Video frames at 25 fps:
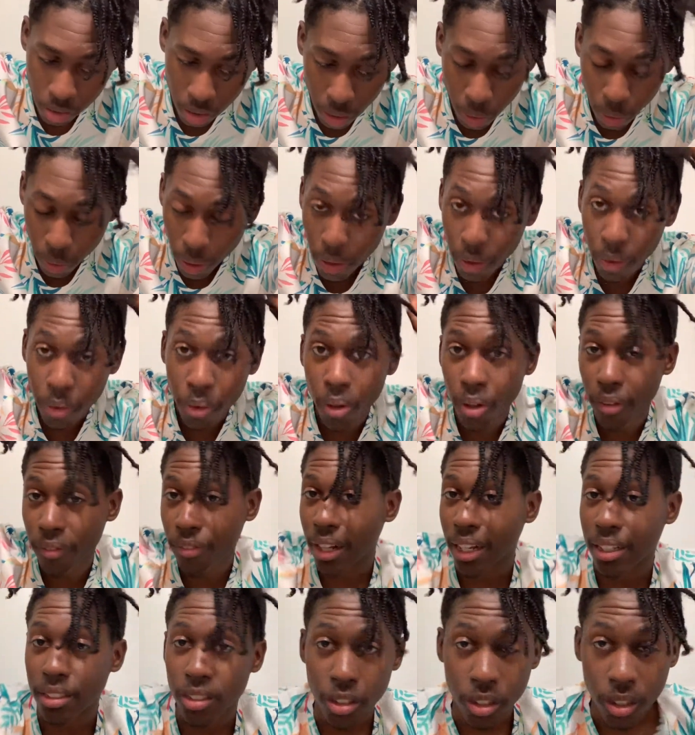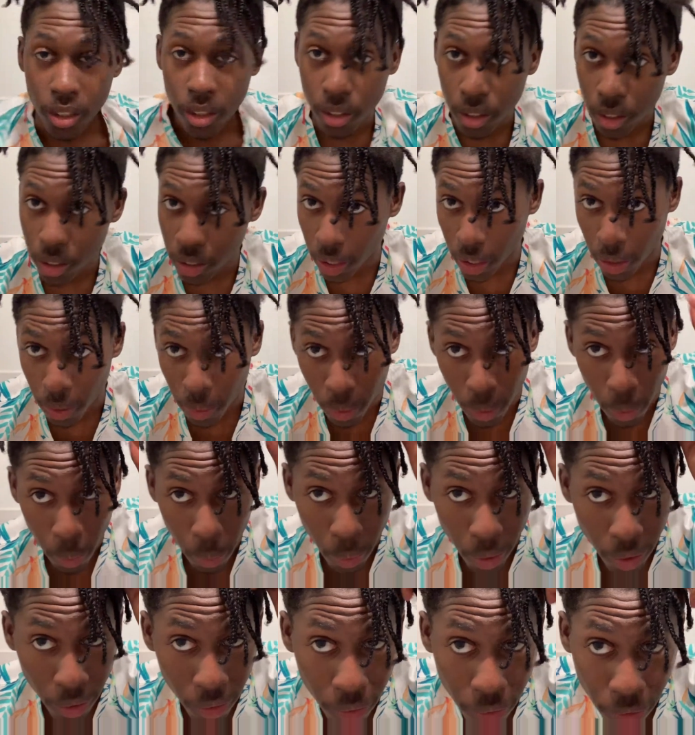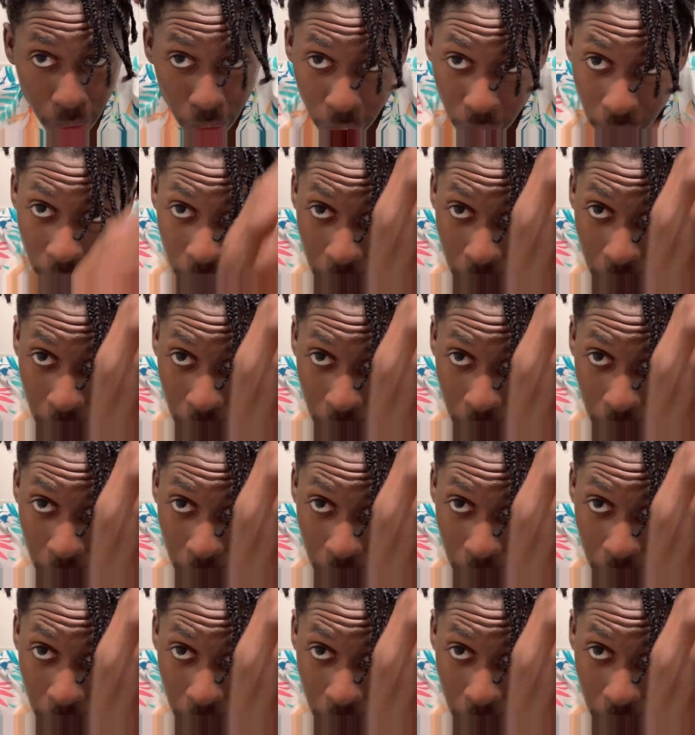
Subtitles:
Or I don't know if that's just the general word for